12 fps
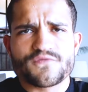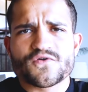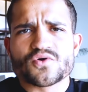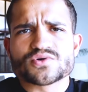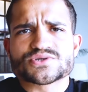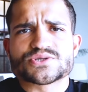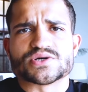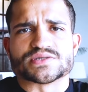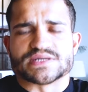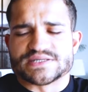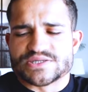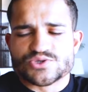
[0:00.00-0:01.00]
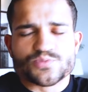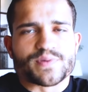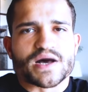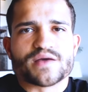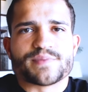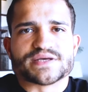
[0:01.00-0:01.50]
of course not. It's a
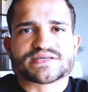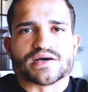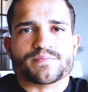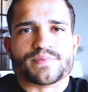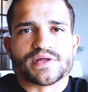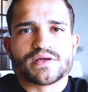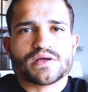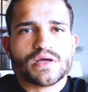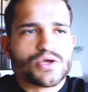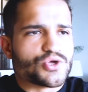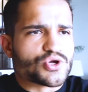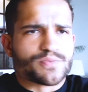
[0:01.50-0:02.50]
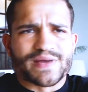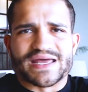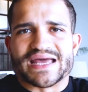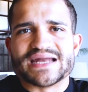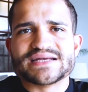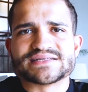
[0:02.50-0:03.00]
Dubai-based company. You don't pay
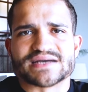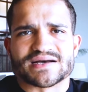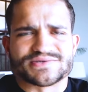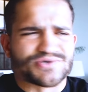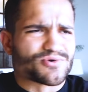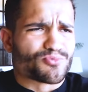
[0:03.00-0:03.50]
any tax. You